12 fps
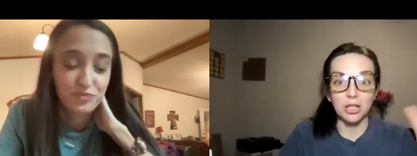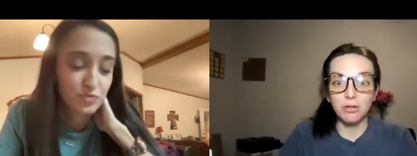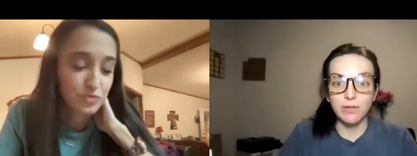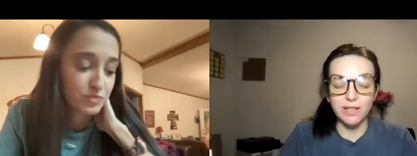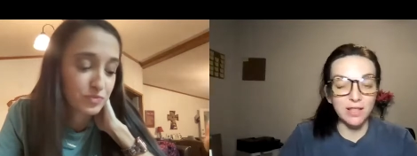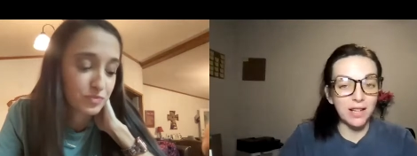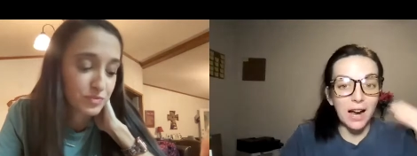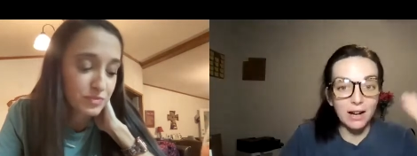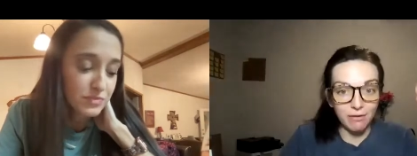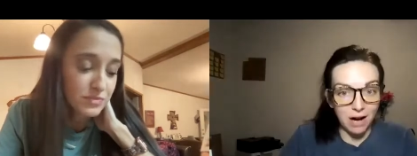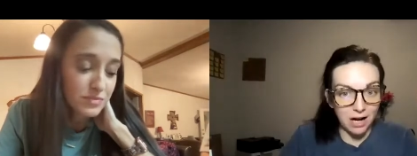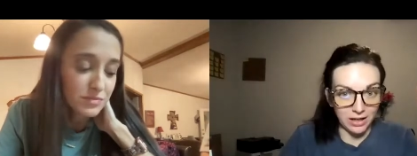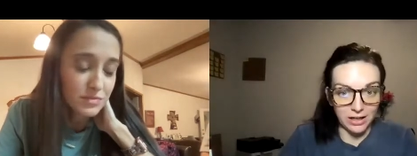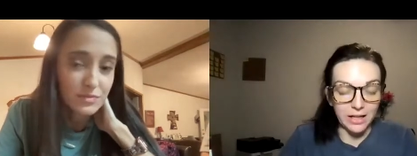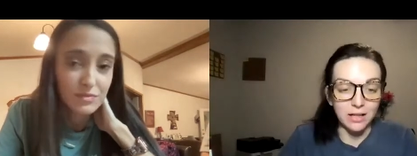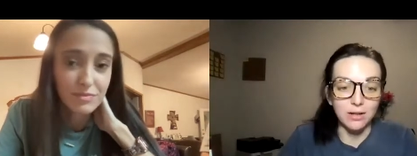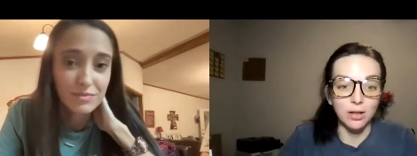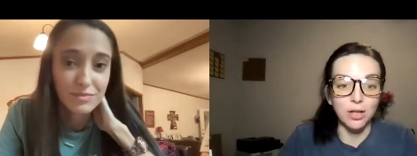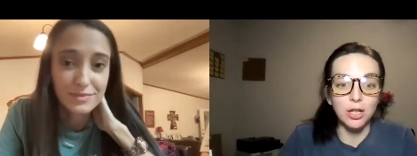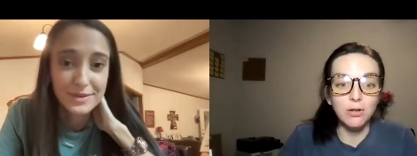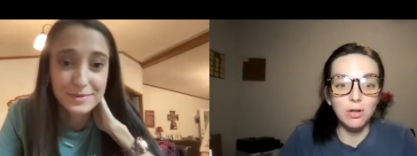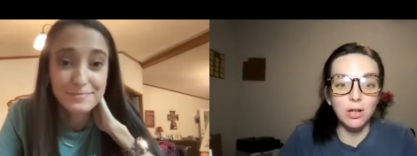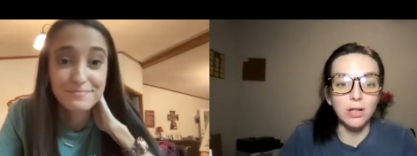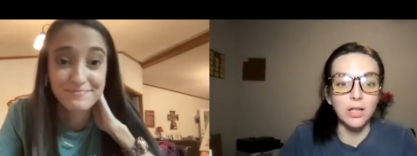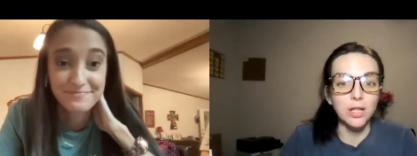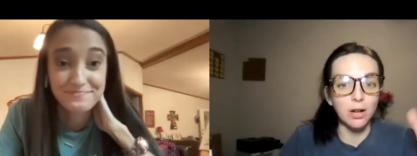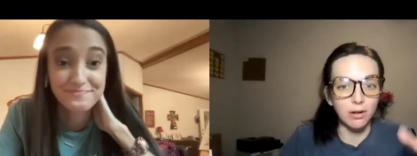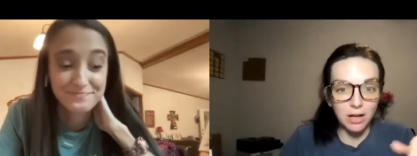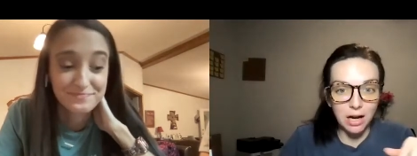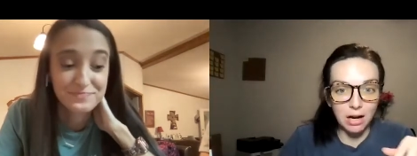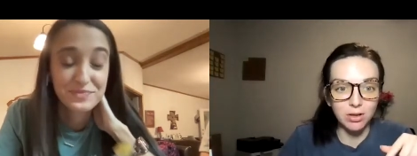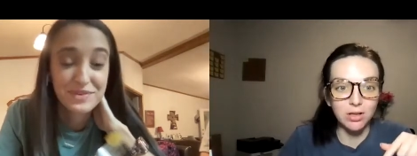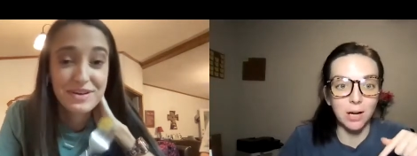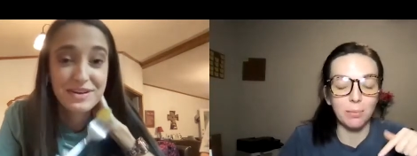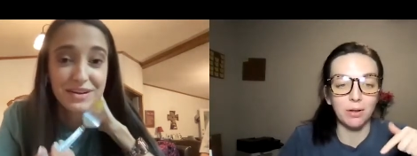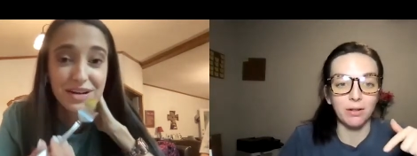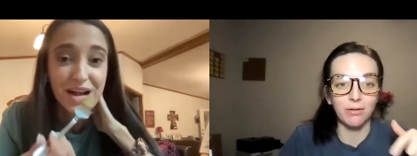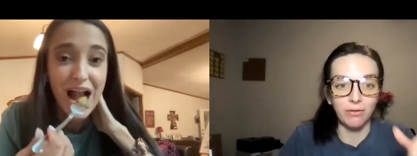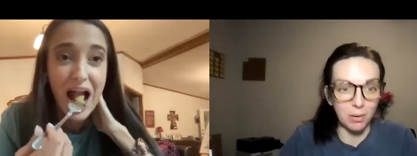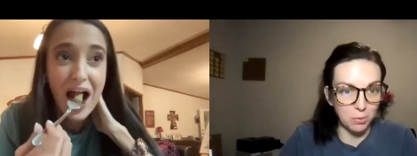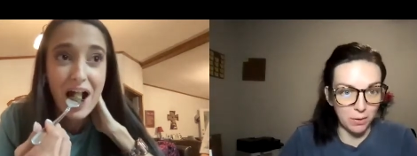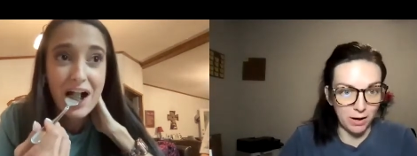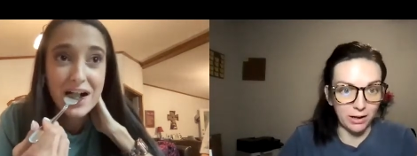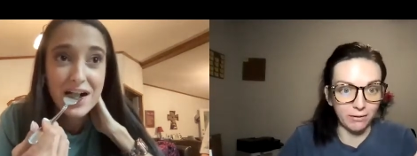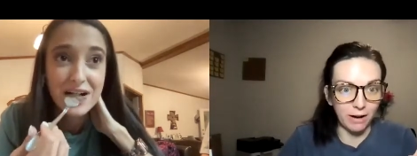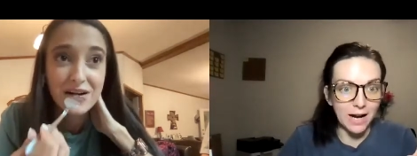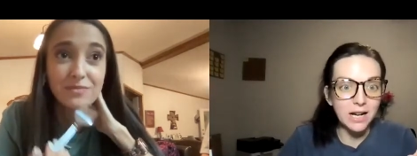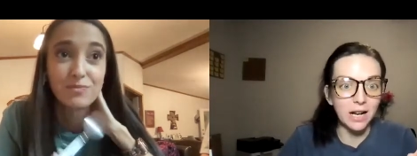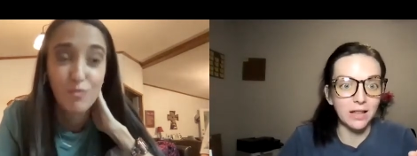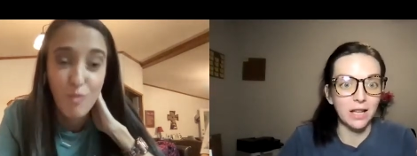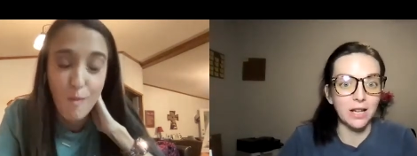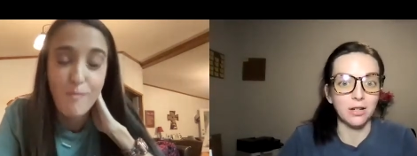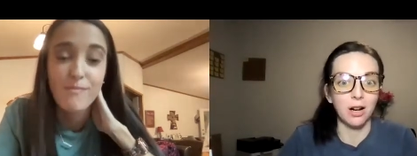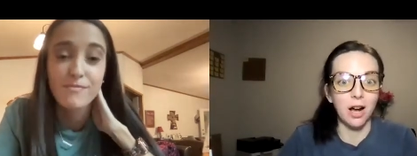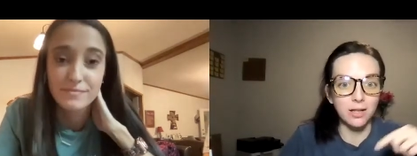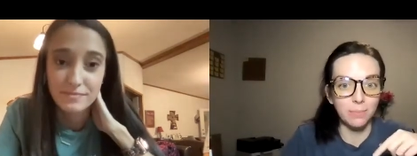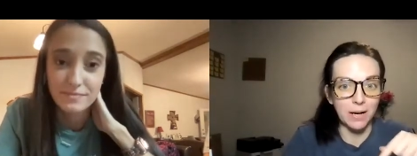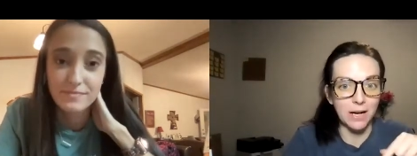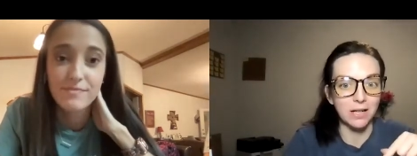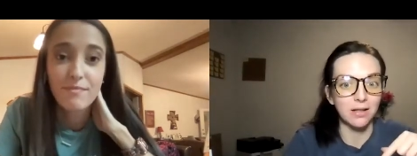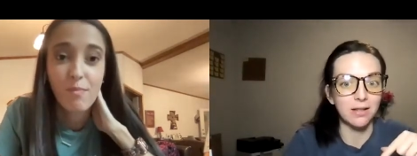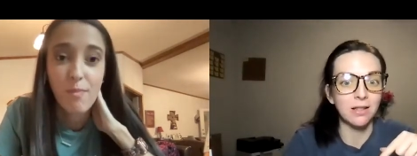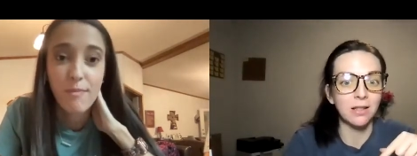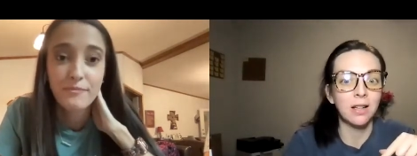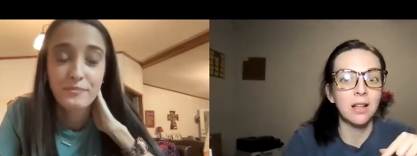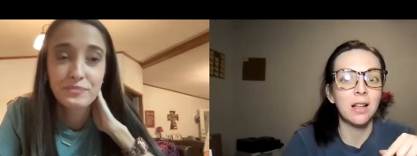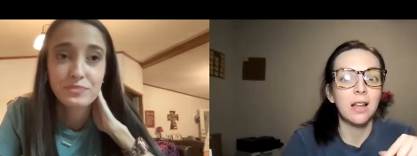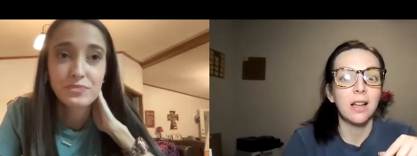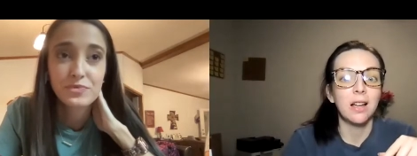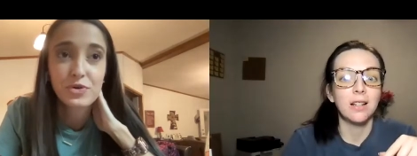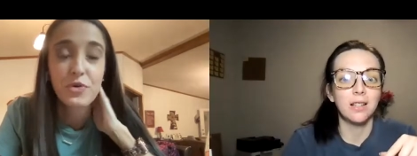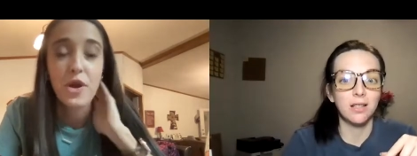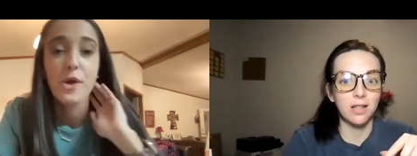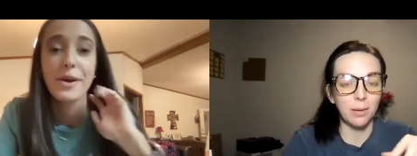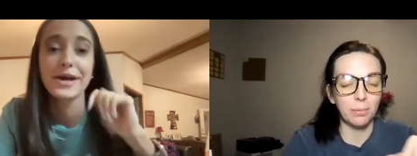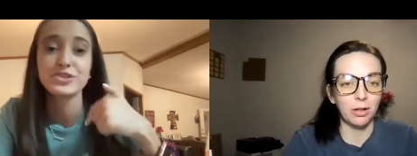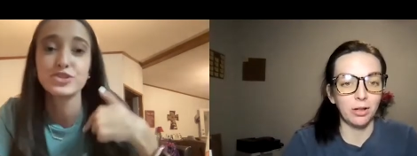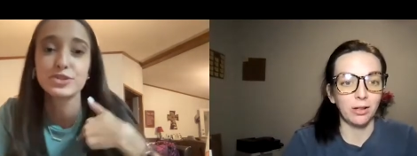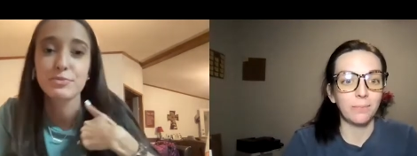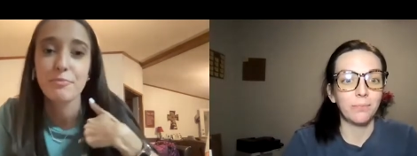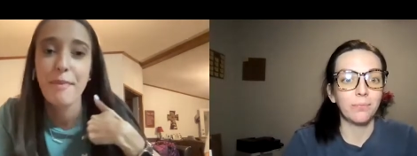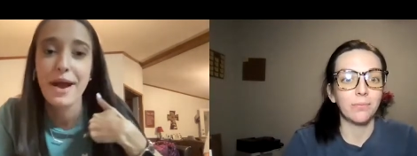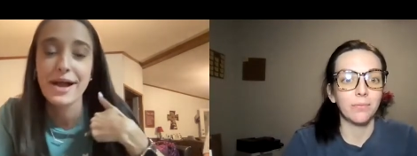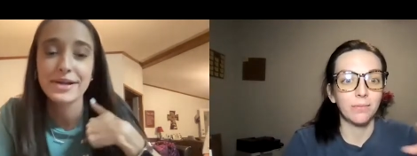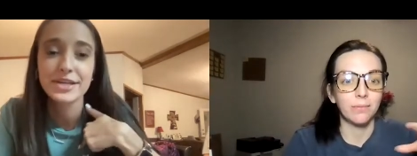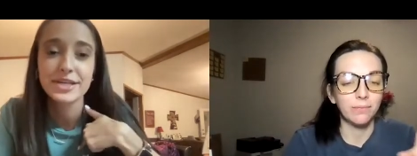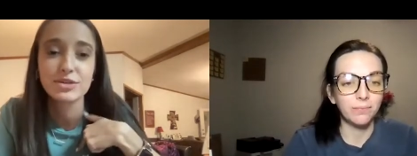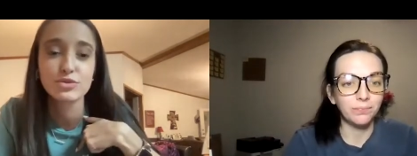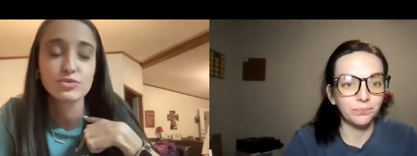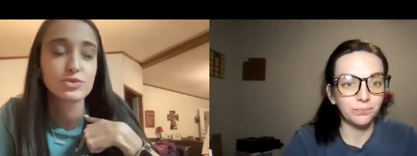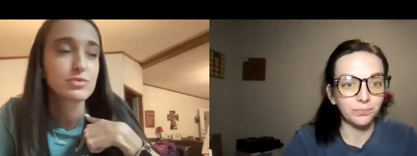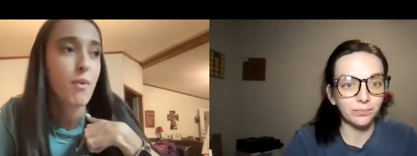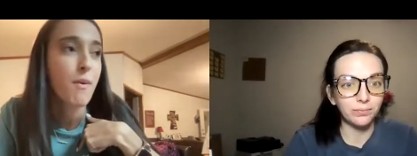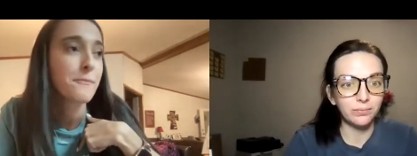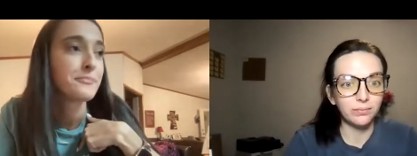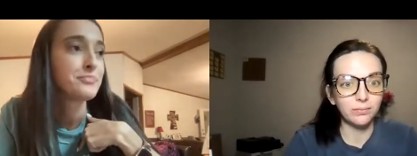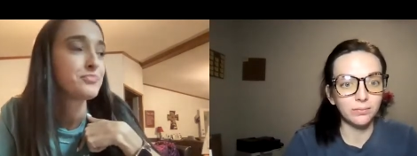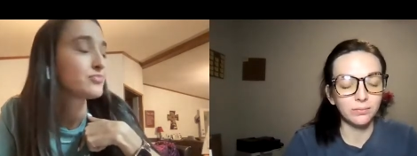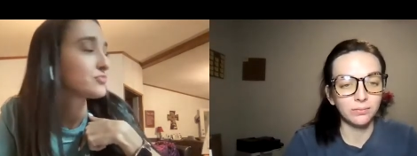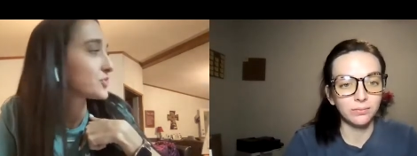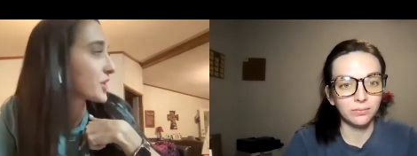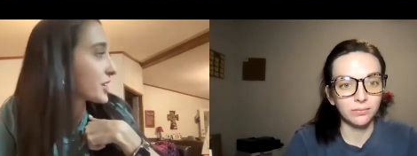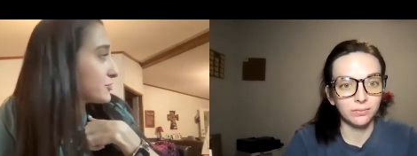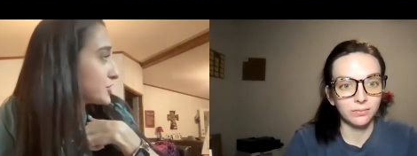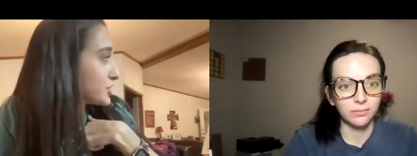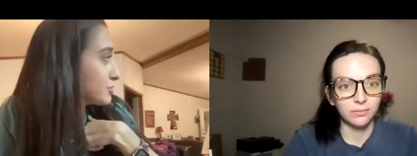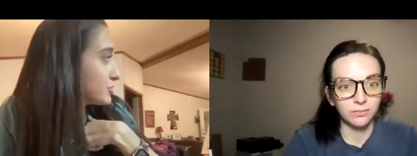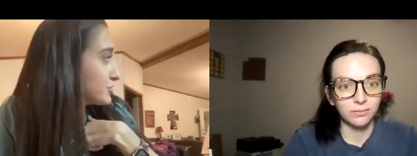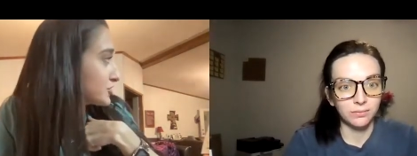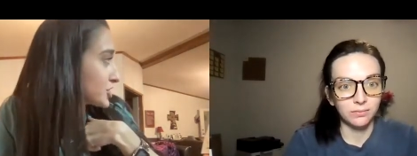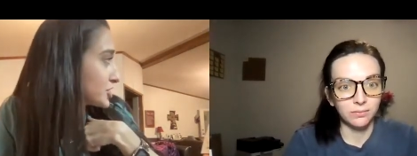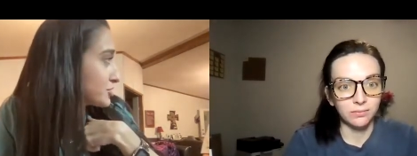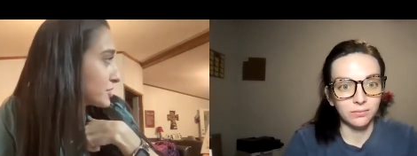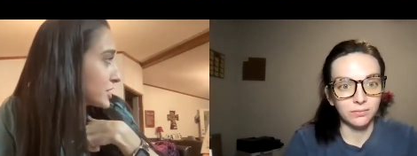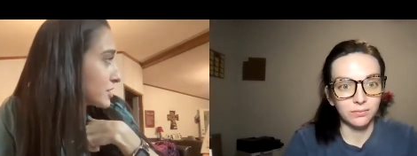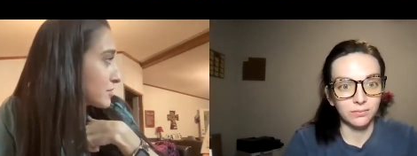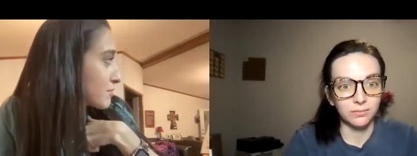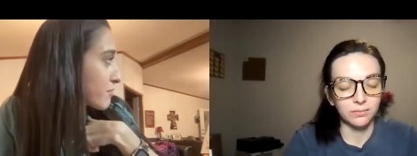Speaker 1: you've skyrocketed. So you took your account to double in February, right? And then your husband's.
Speaker 2: Mm-hmm. The yeah, double. I took my account. Did I go double in January?